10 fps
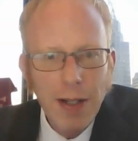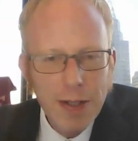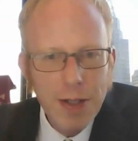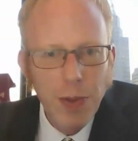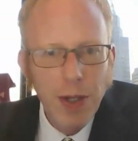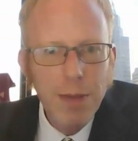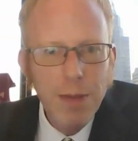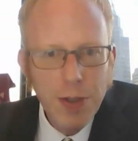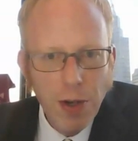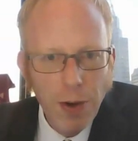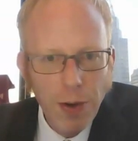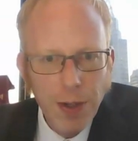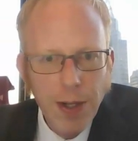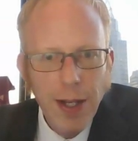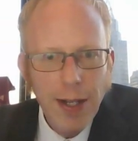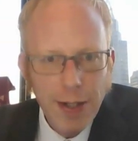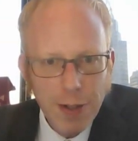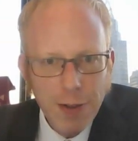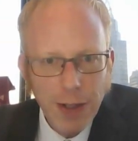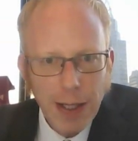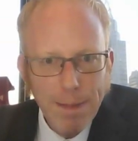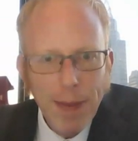is the one that was called initially.